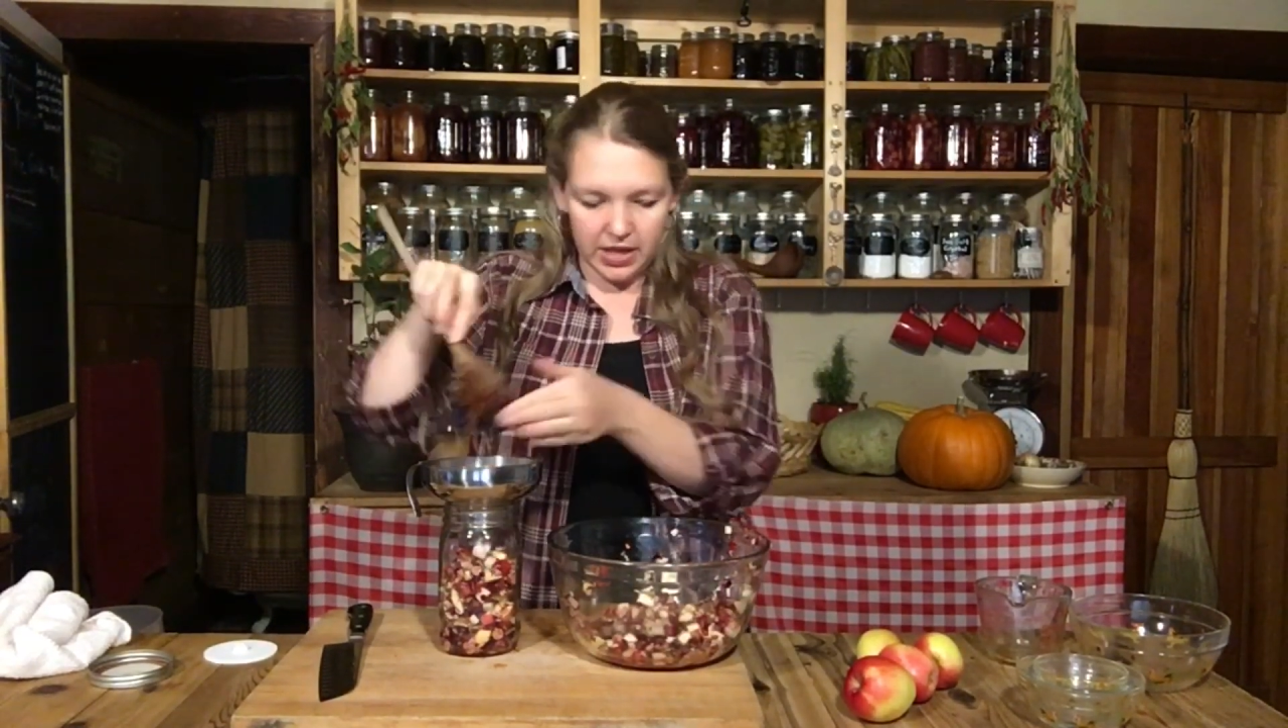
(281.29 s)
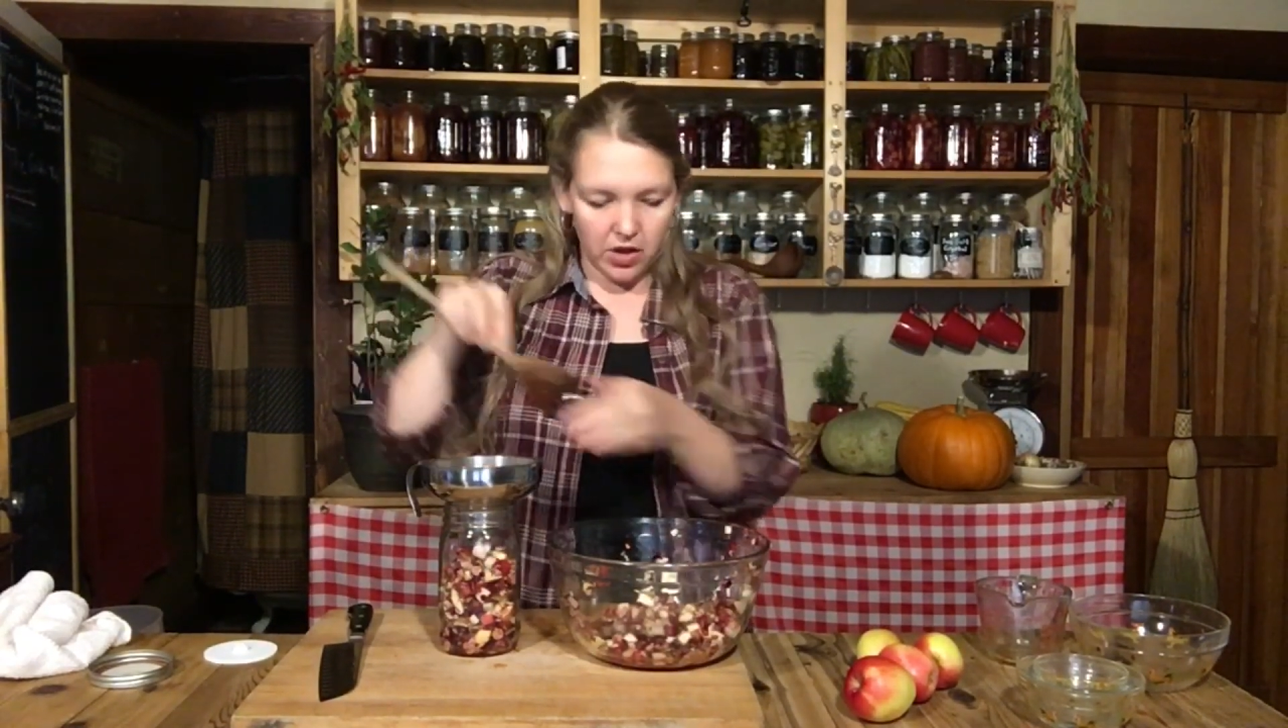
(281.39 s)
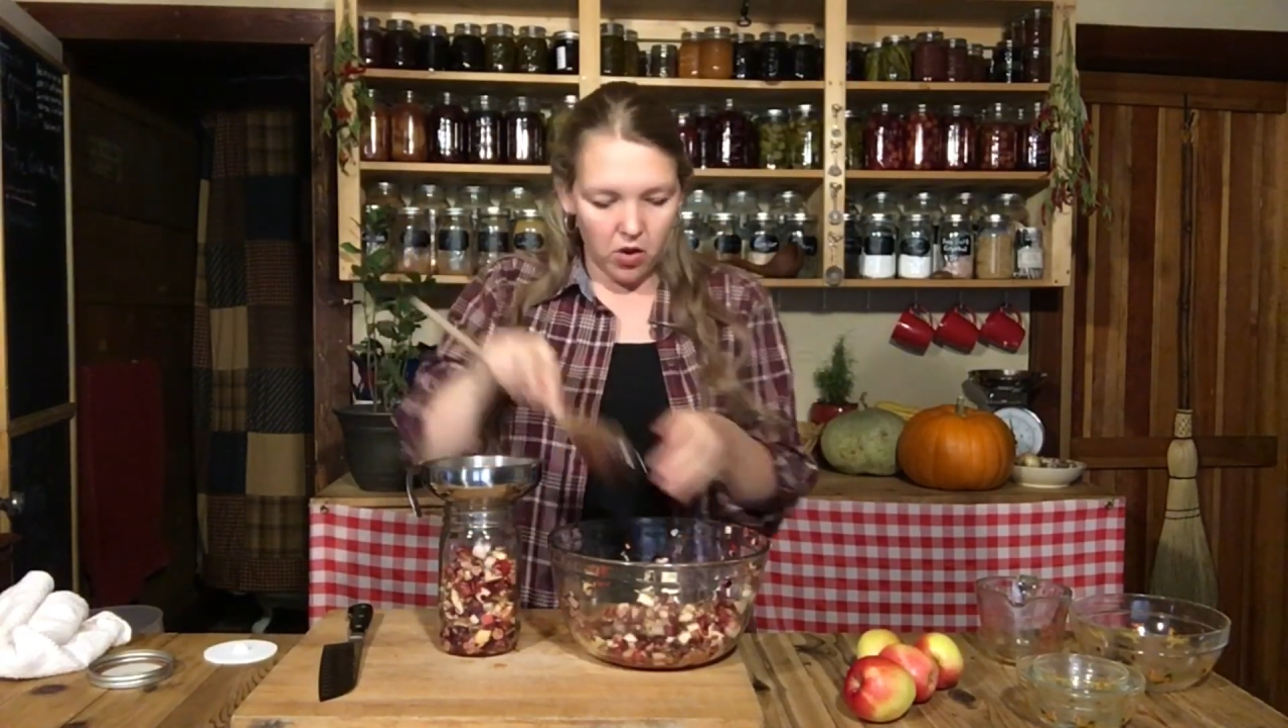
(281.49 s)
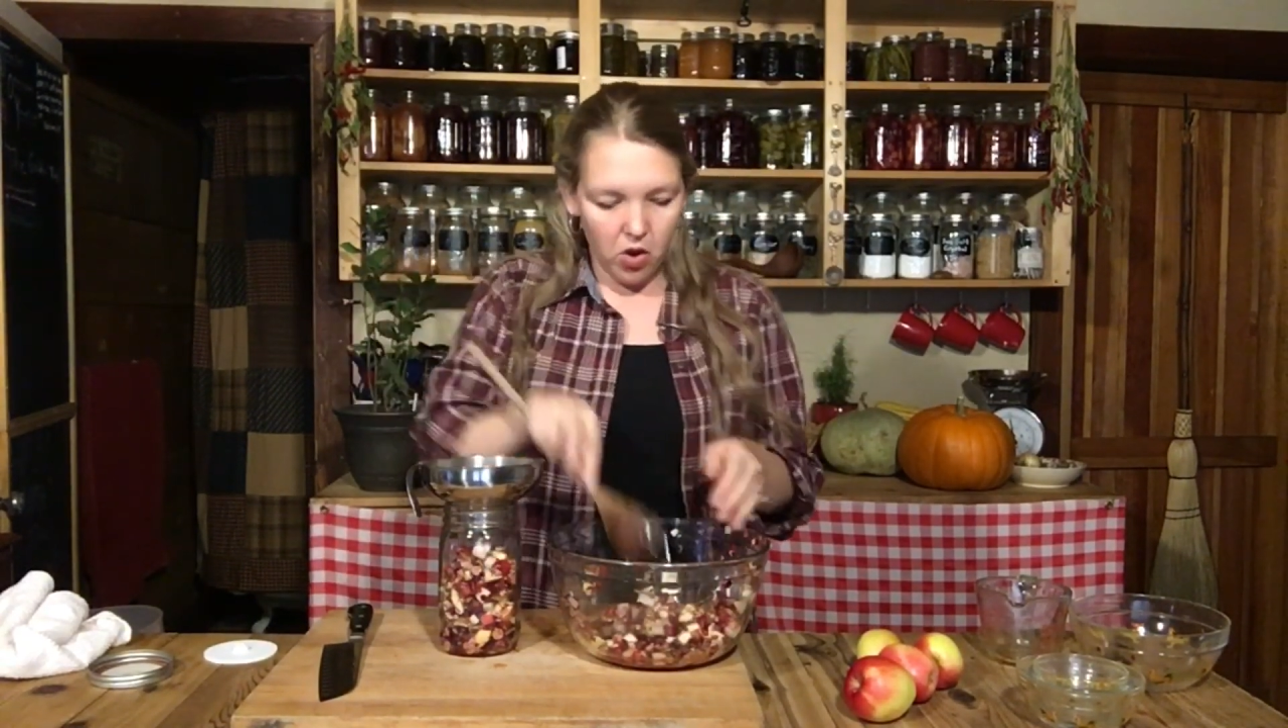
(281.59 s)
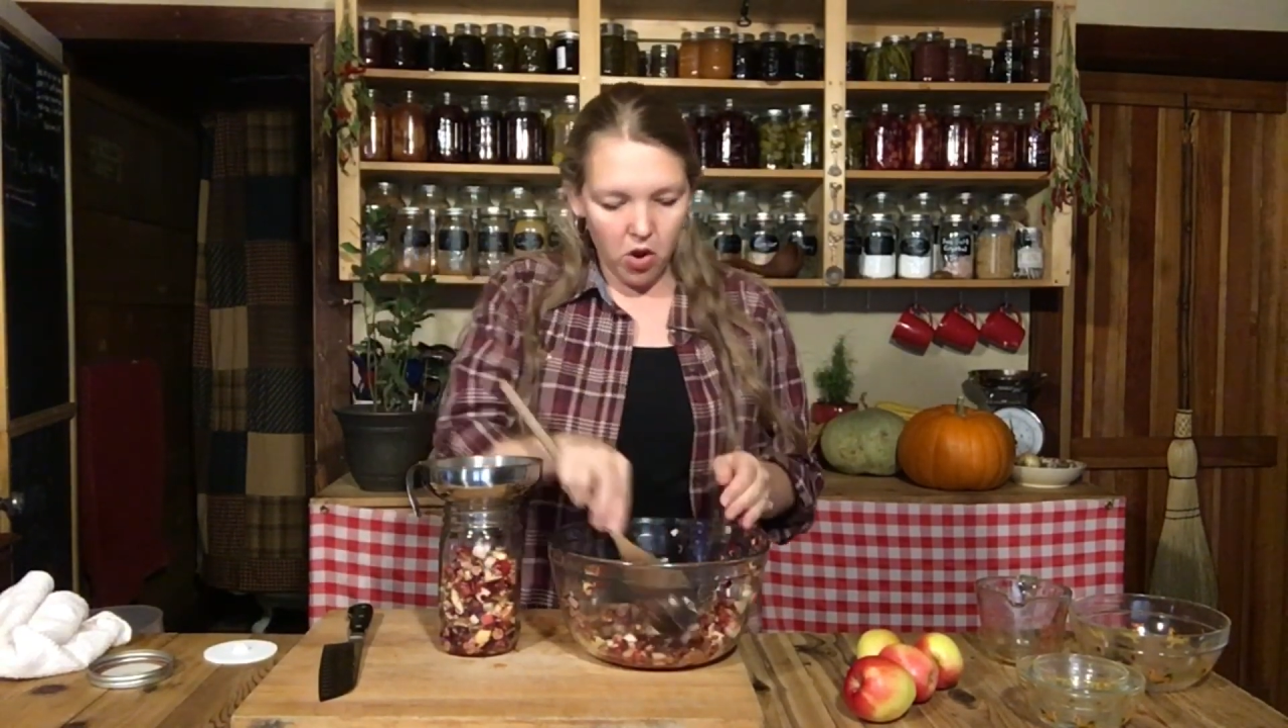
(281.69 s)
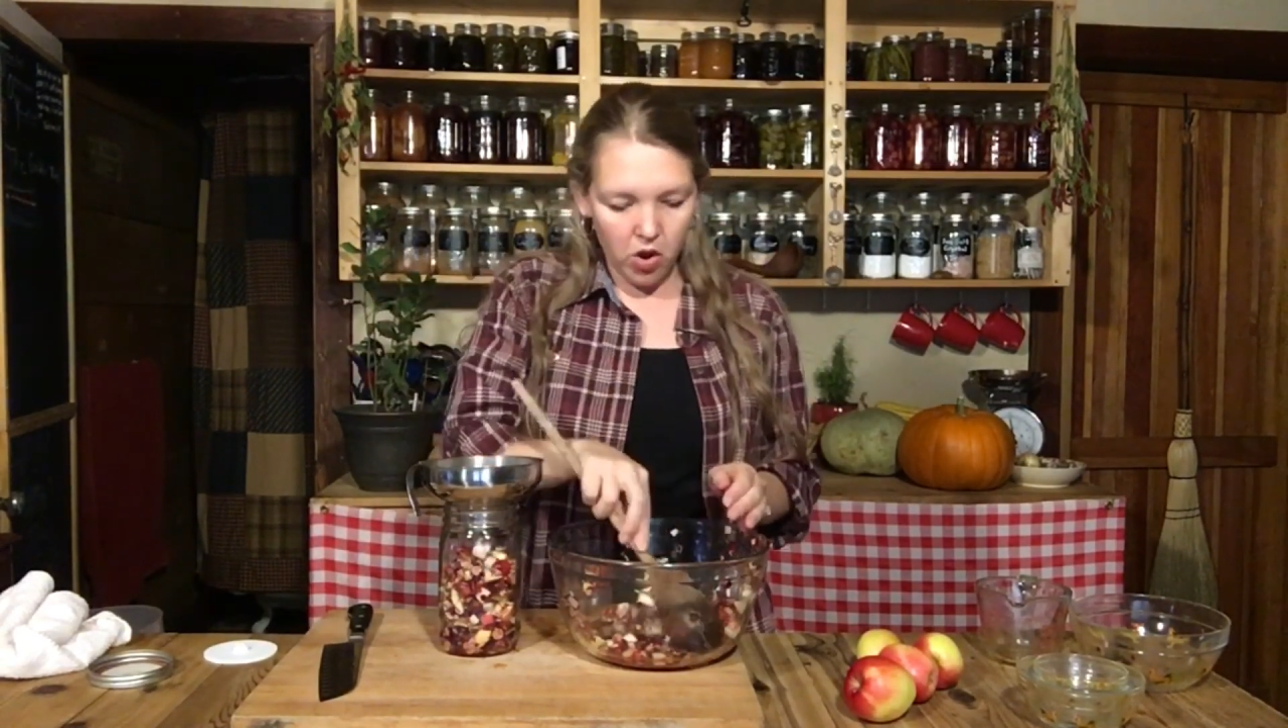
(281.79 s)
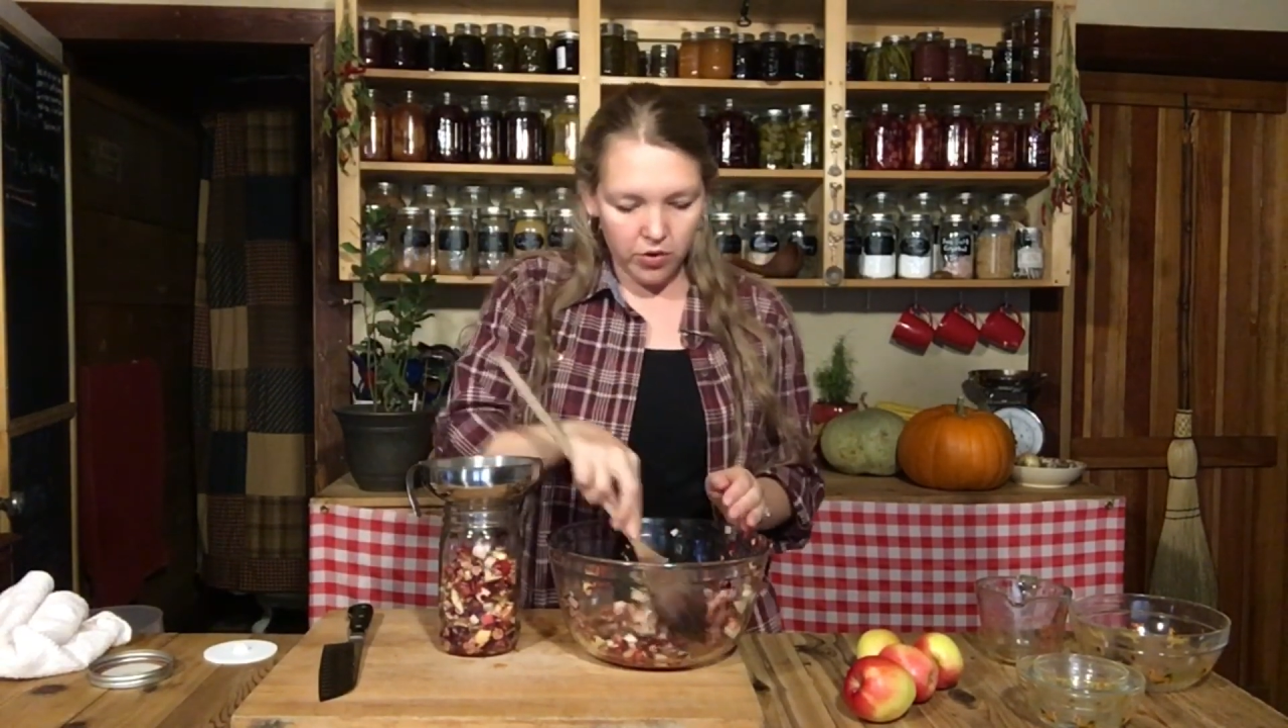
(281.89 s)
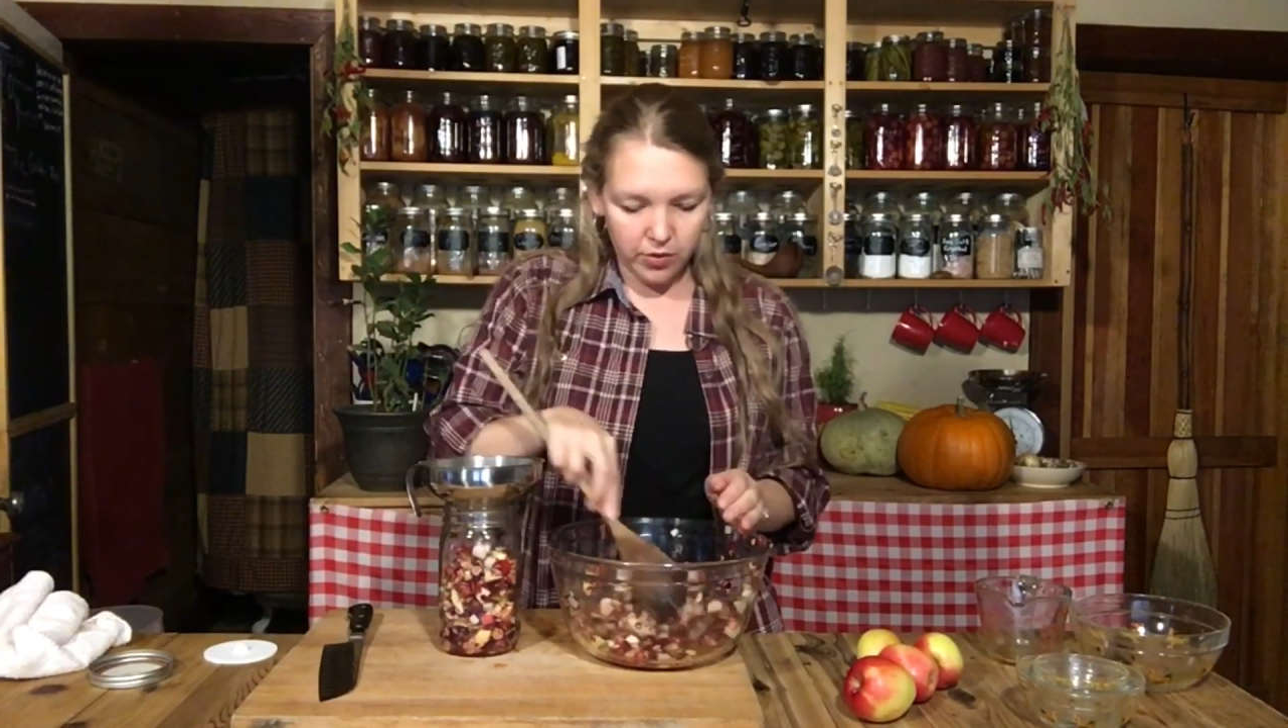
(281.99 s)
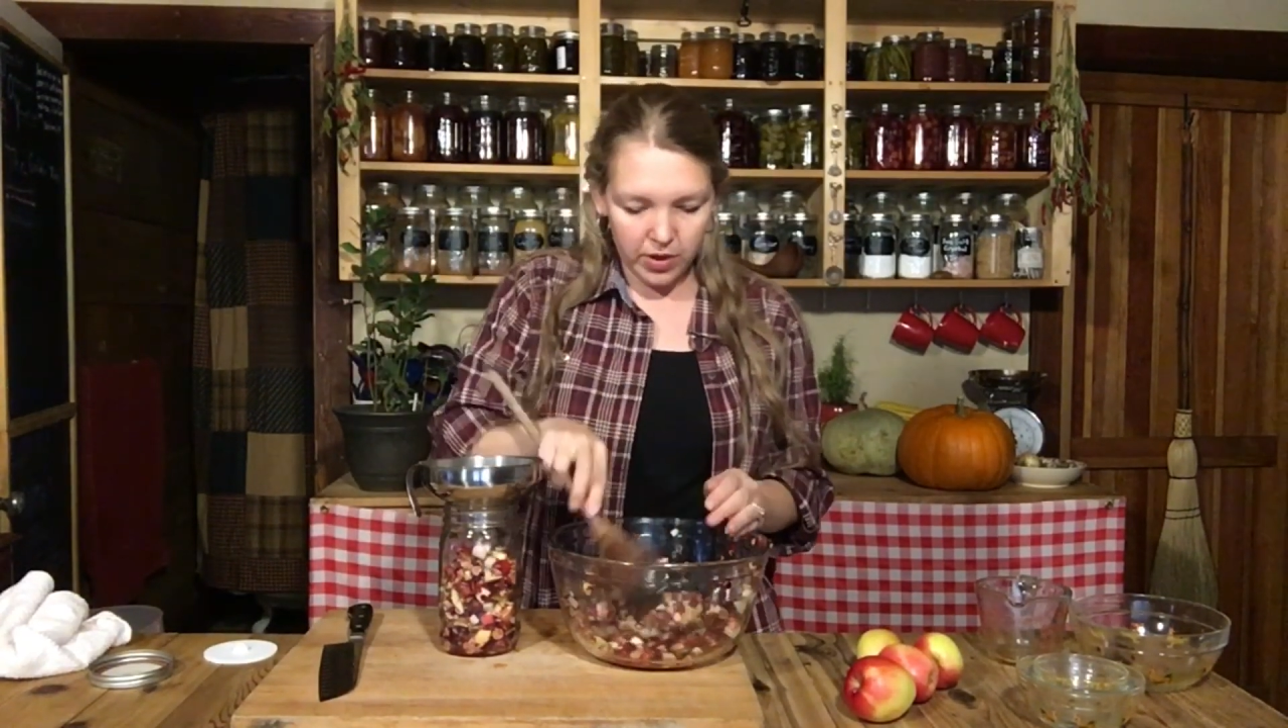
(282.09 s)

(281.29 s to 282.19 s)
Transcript: that all the